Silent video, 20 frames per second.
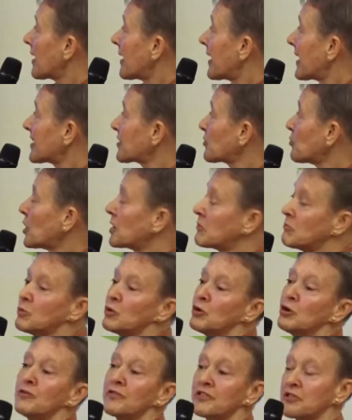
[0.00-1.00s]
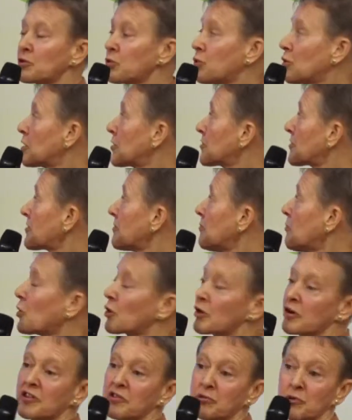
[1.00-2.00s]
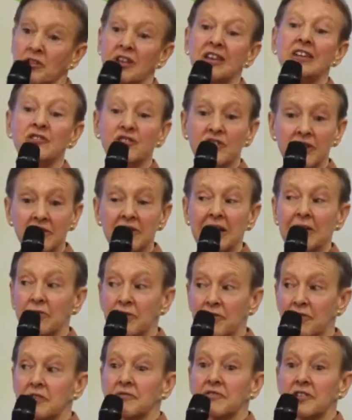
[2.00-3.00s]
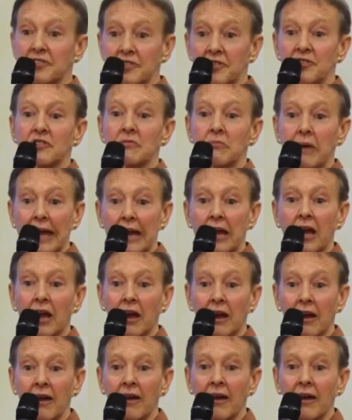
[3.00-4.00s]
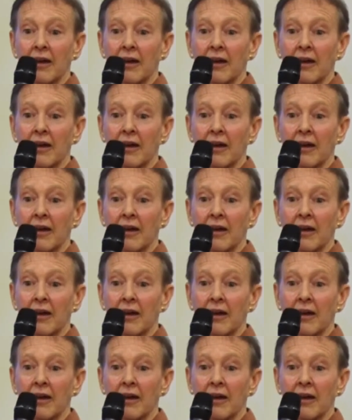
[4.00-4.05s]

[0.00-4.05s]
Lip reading: as one moves towards more strategic levels of decision-making.